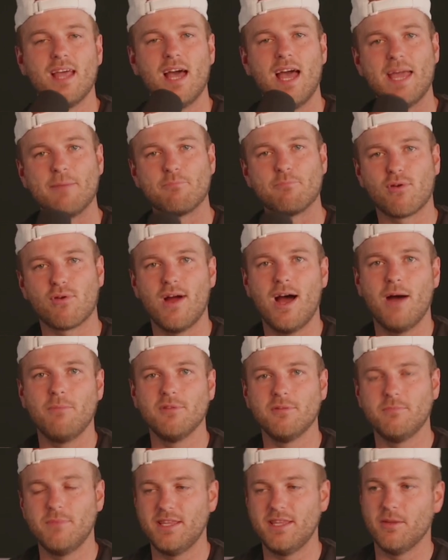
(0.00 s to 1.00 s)
a
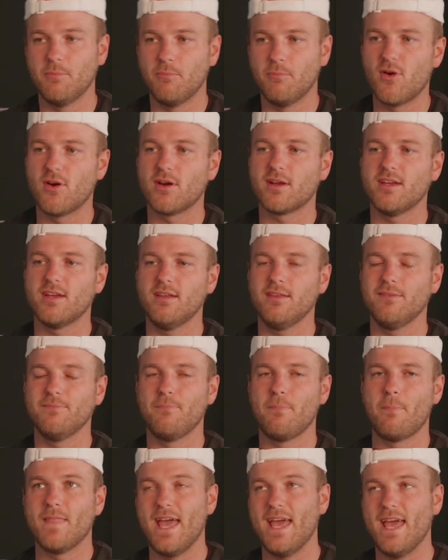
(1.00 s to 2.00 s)
problem in the market
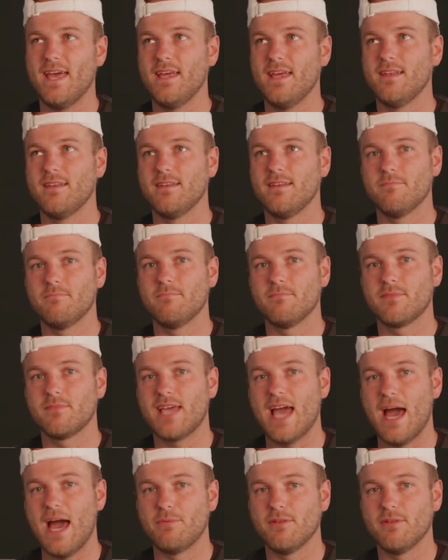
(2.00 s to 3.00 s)
and
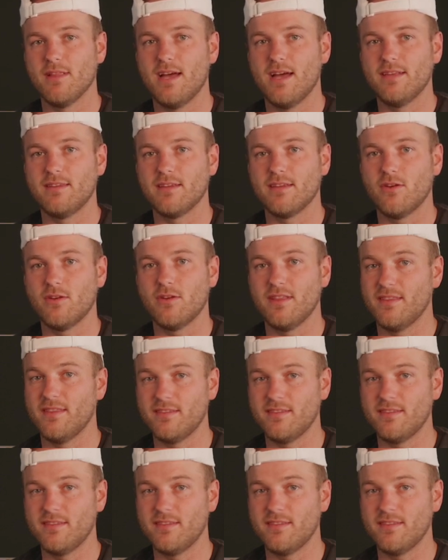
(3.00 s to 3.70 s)
capitalizing on it.